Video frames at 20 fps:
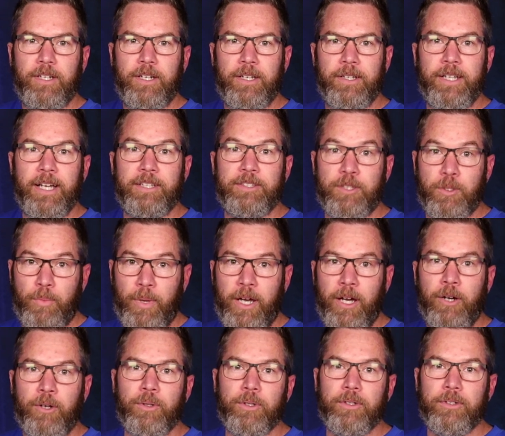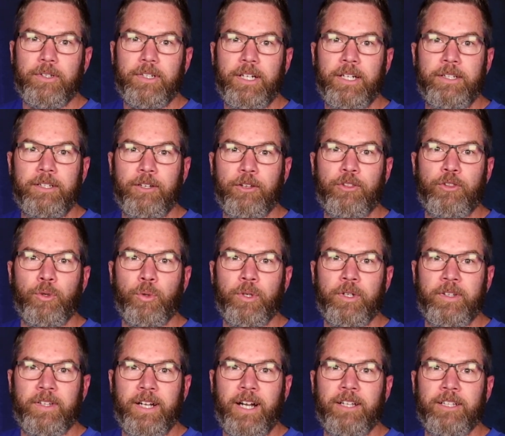And that's the power and the
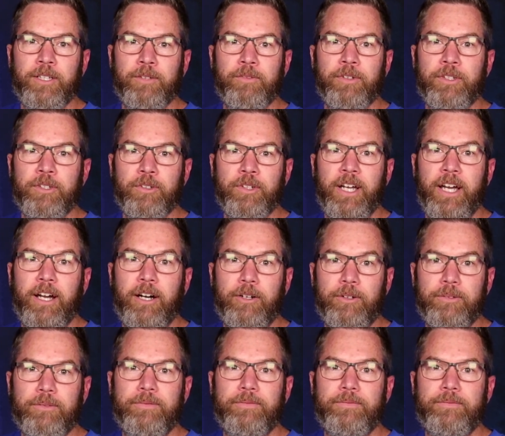authority that I live under now.